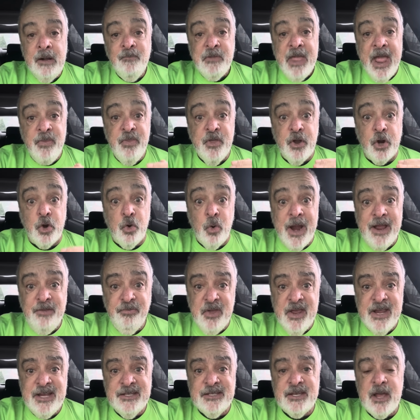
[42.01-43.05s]
And the great
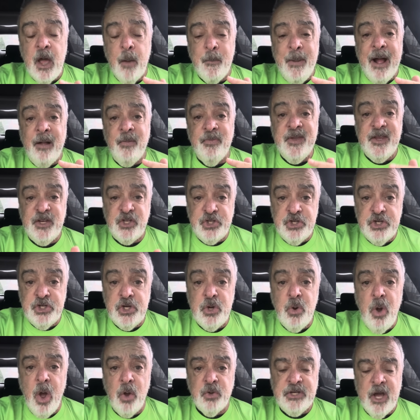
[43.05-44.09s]
things about these new
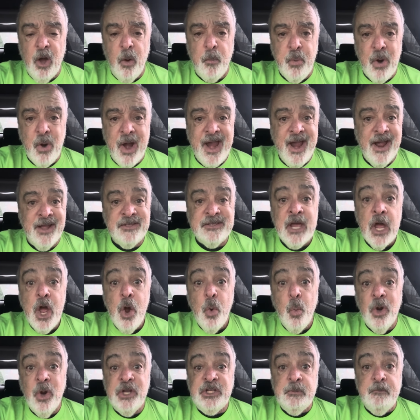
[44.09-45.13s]
hotel brands,
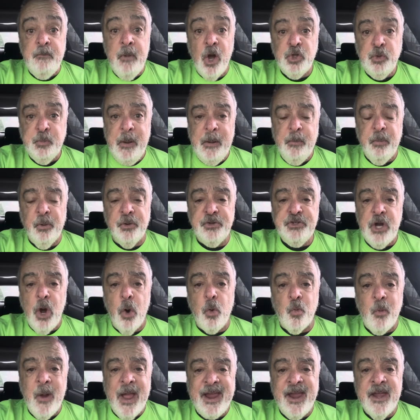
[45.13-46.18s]
which most people don't
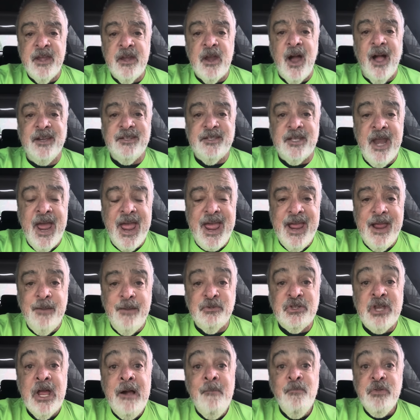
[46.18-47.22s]
recognize the
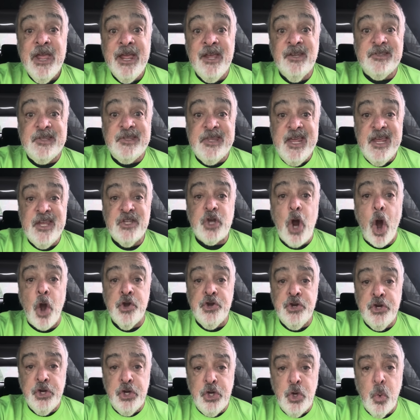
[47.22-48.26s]
names, is these are
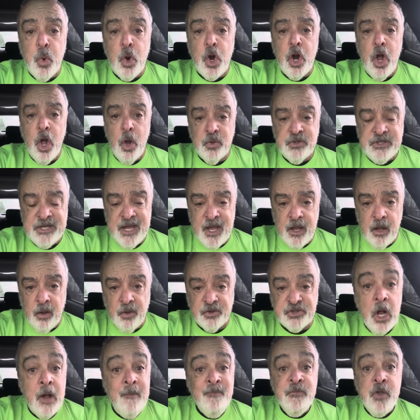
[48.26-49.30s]
newer
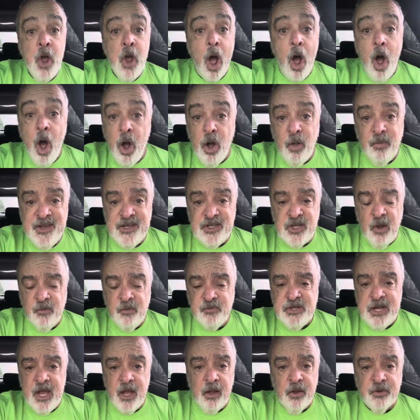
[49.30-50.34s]
hotels. All these
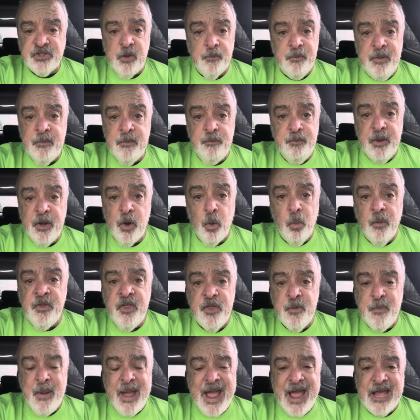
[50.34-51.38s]
hotels have been built within
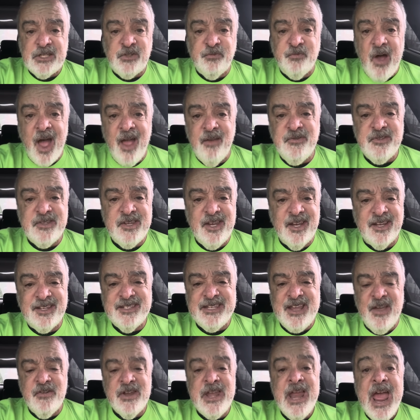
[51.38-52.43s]
the past 5, 6,
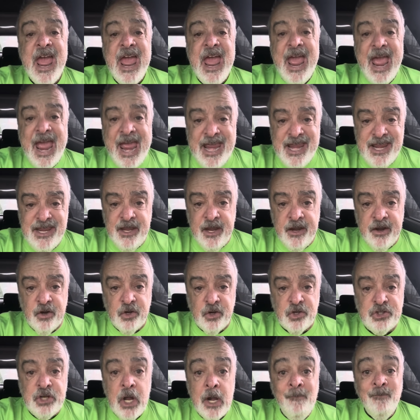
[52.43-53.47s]
7, 8
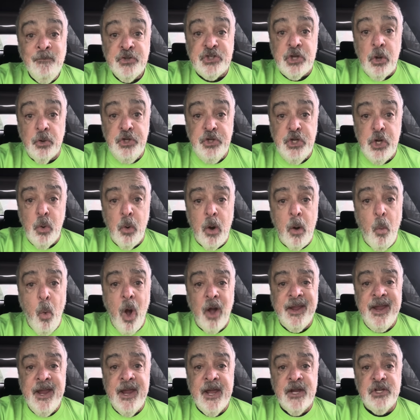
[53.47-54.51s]
years. So you are
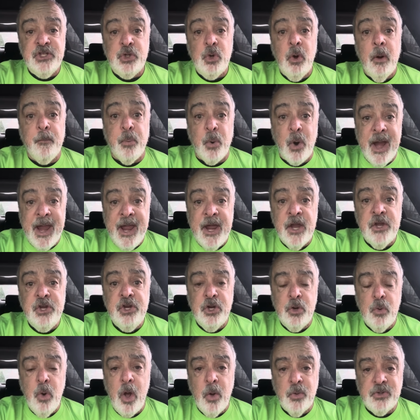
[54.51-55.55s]
walking into a brand
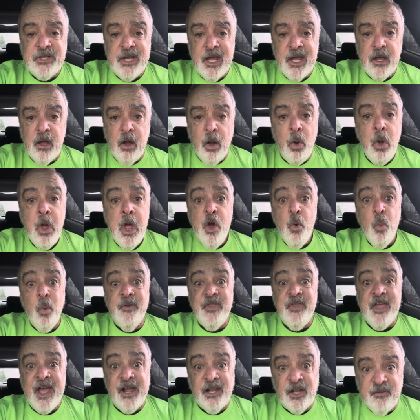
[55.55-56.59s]
new hotel with
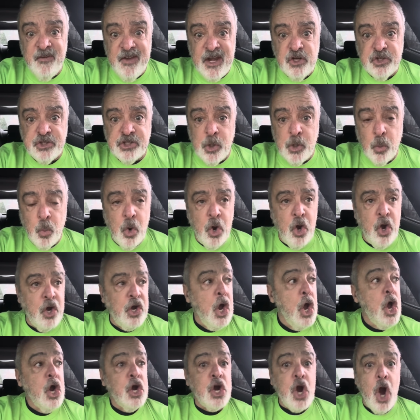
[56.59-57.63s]
elevators that work,
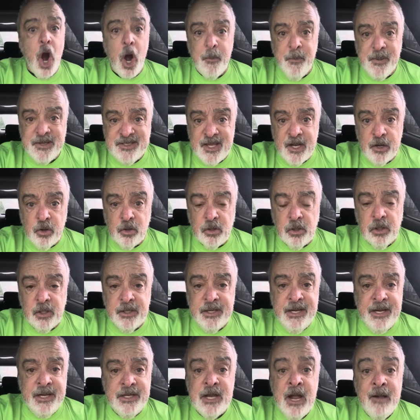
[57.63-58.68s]
carpets that are
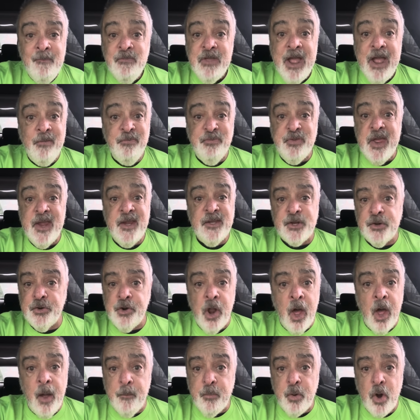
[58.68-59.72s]
cleaned, and things that are
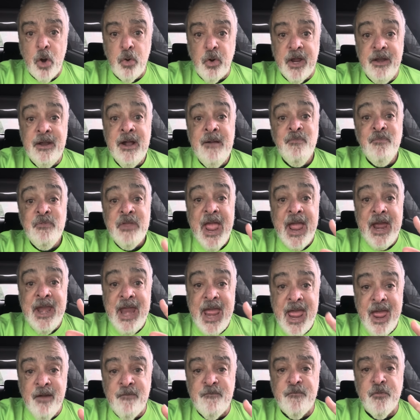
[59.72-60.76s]
not broken. And
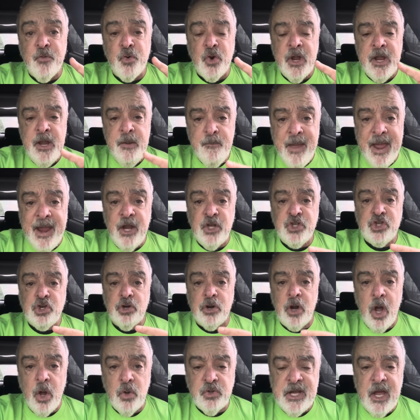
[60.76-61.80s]
every major
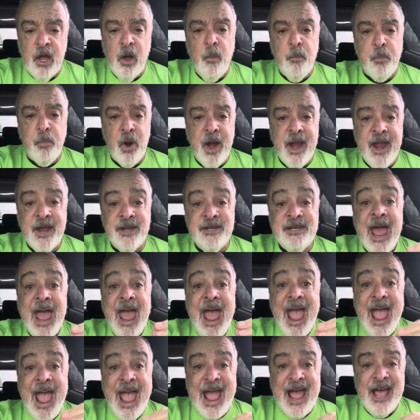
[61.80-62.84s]
hotel brand
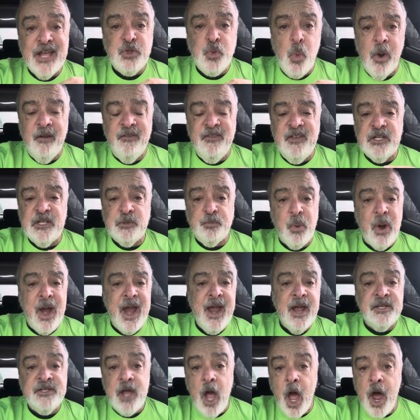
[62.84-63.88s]
has one of these
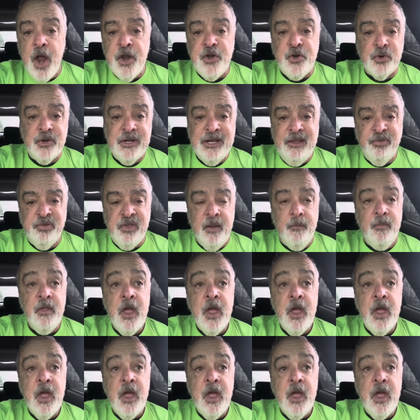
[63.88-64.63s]
brands underneath them.